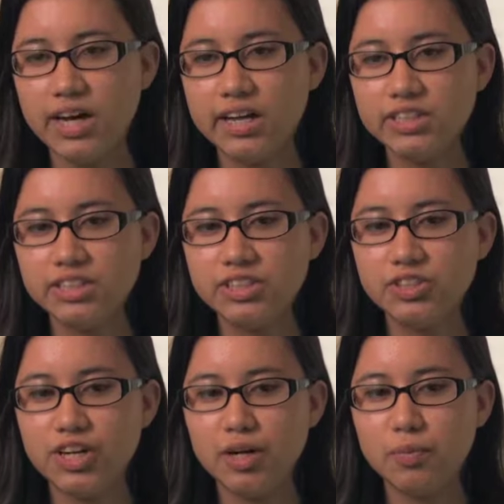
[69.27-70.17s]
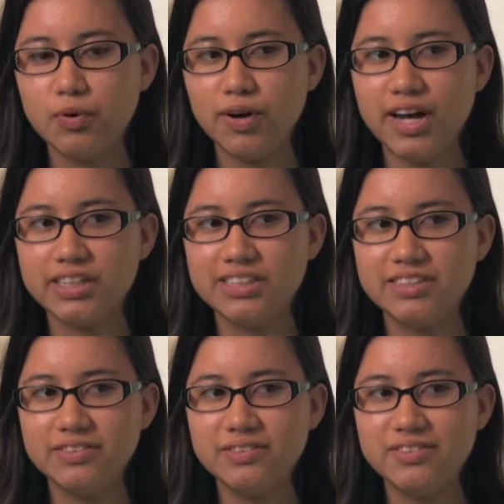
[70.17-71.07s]
I actually tried
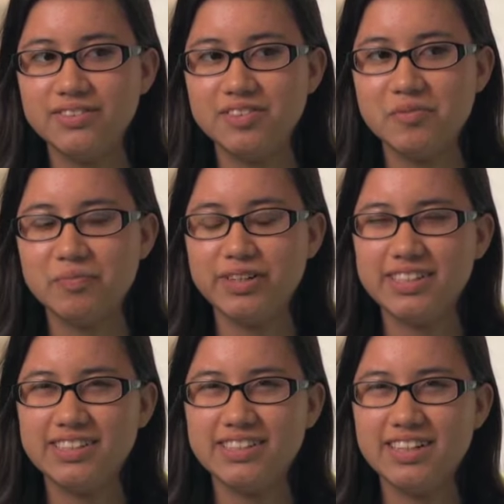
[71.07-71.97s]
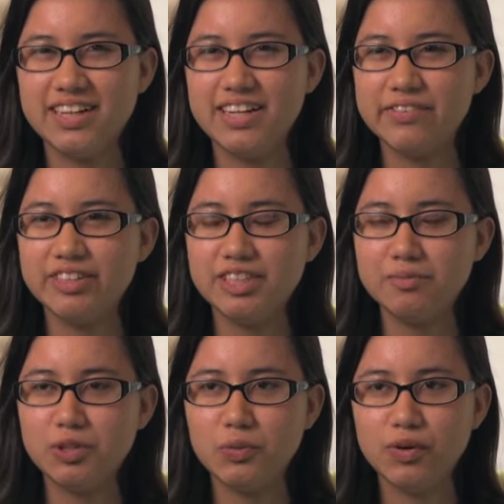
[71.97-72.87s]
Proactive, but it never
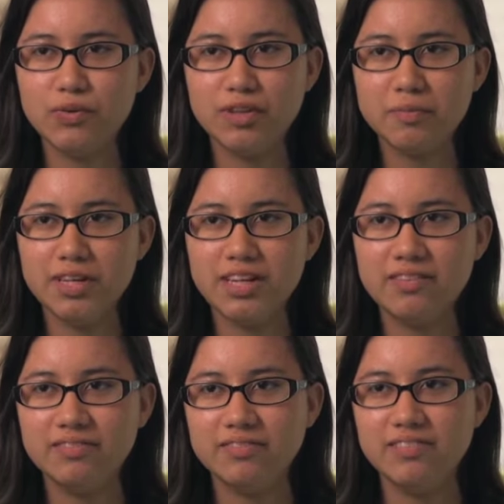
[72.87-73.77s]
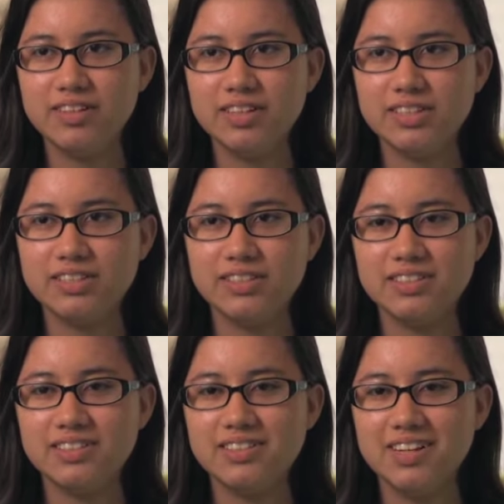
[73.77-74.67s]
seemed to work with me
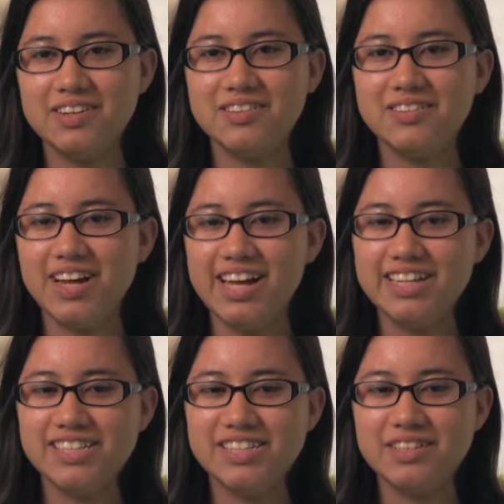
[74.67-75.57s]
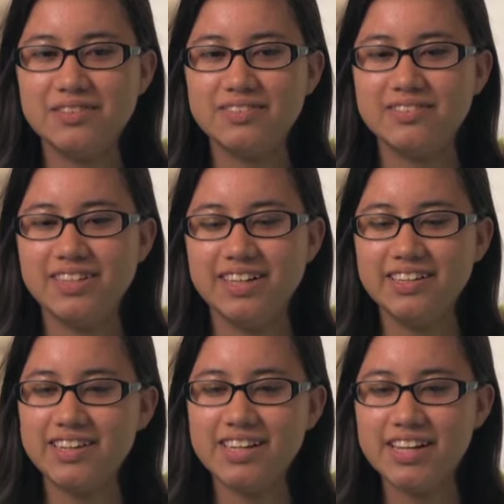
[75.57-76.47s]
because, I don't know, I didn't see
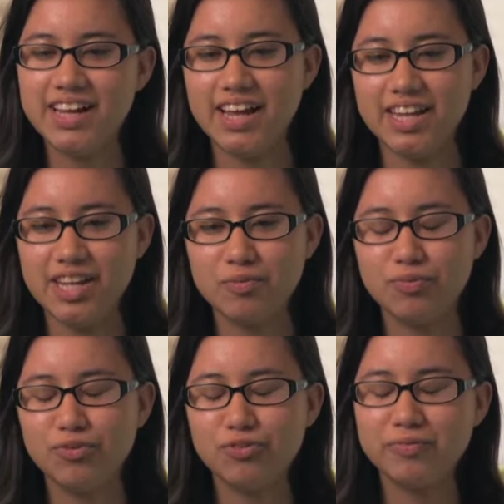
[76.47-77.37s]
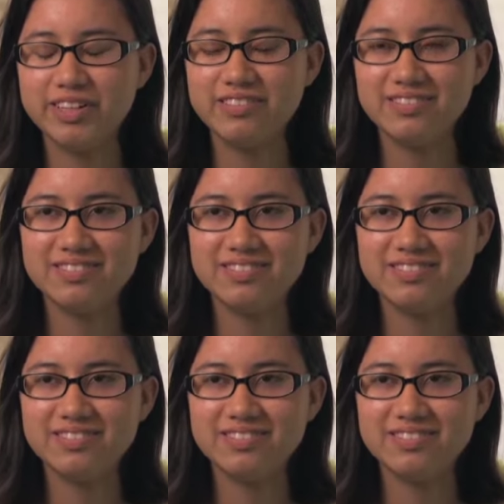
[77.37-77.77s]
any improvement.